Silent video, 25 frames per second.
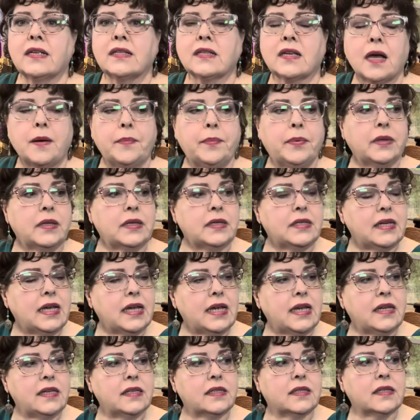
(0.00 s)
couple of
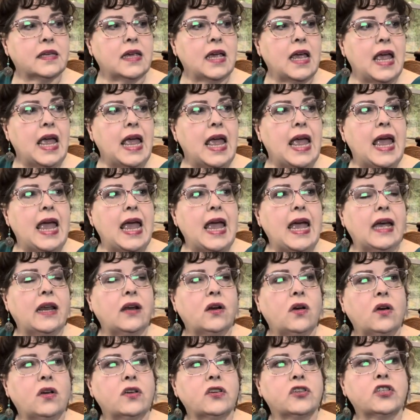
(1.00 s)
days. And
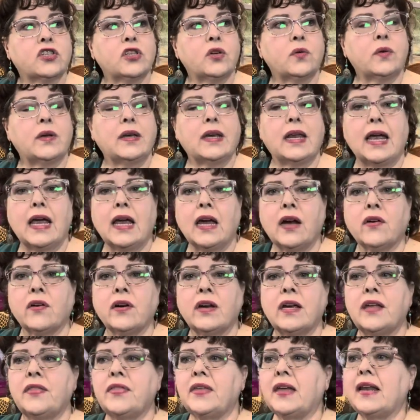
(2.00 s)
also an
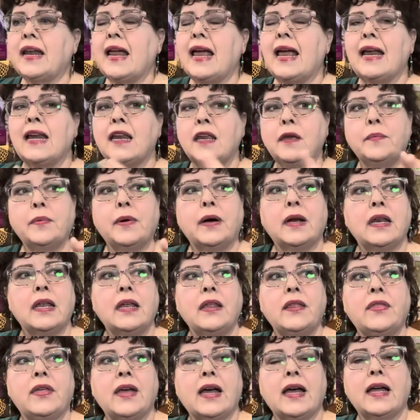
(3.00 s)
area that anybody
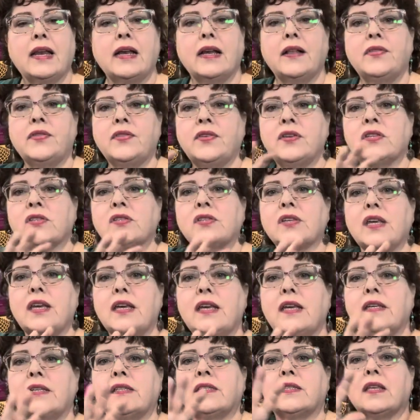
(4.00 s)
that, this
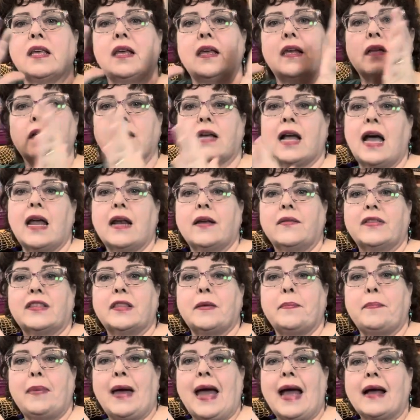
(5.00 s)
is kind of at the
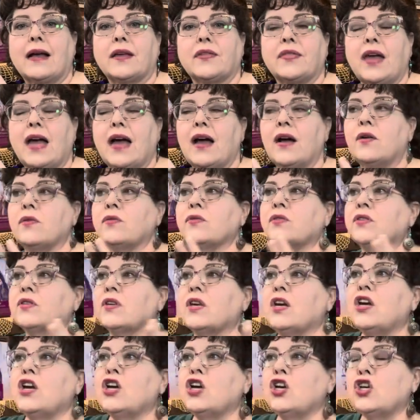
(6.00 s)
back of the house.
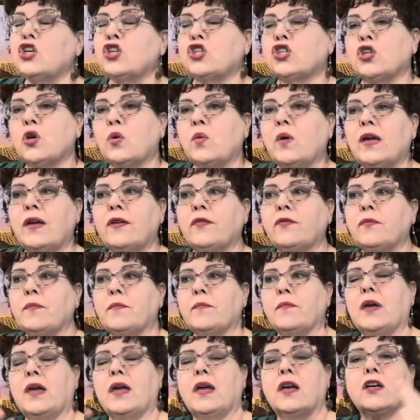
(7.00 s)
So if
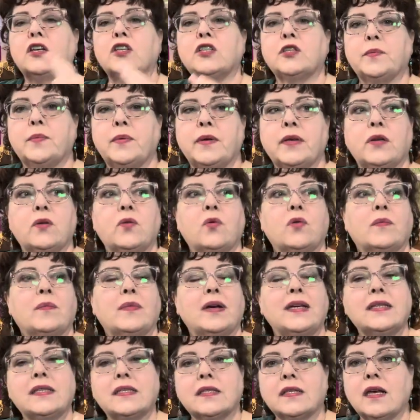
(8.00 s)
my husband or my
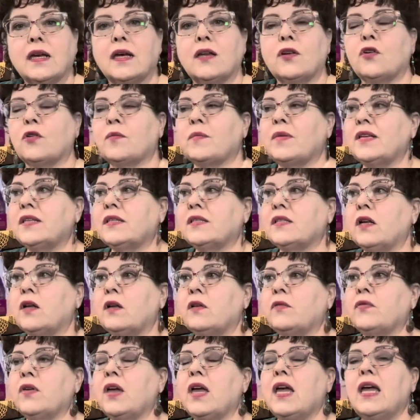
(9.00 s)
son or
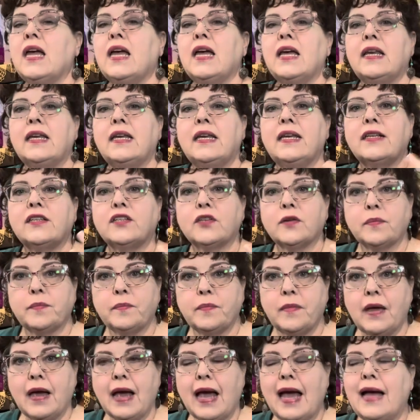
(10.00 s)
myself need to
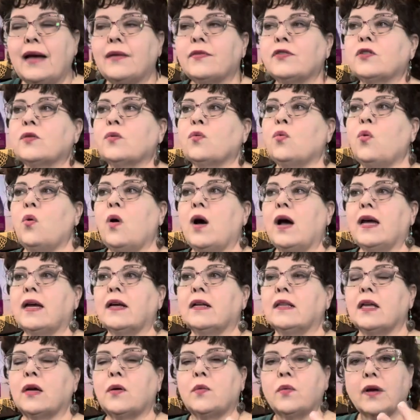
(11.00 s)
have some quiet,
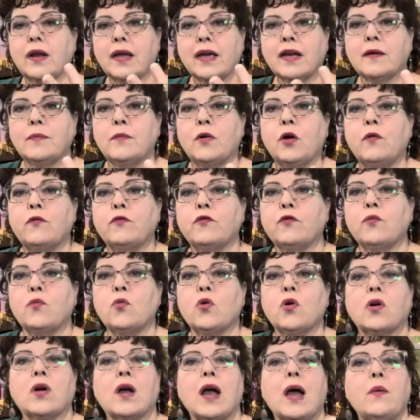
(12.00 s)
like when I come home from
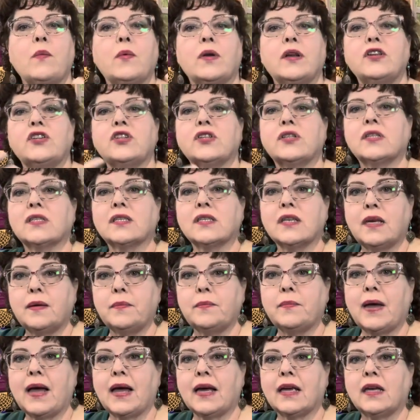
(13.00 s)
work, I want to just sit
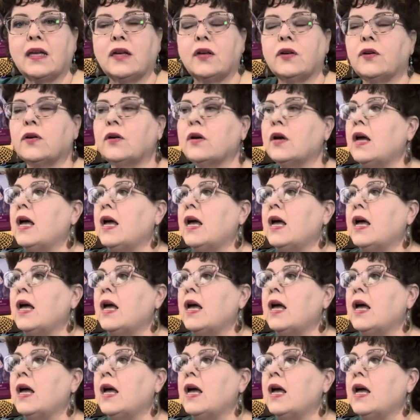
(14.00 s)
back here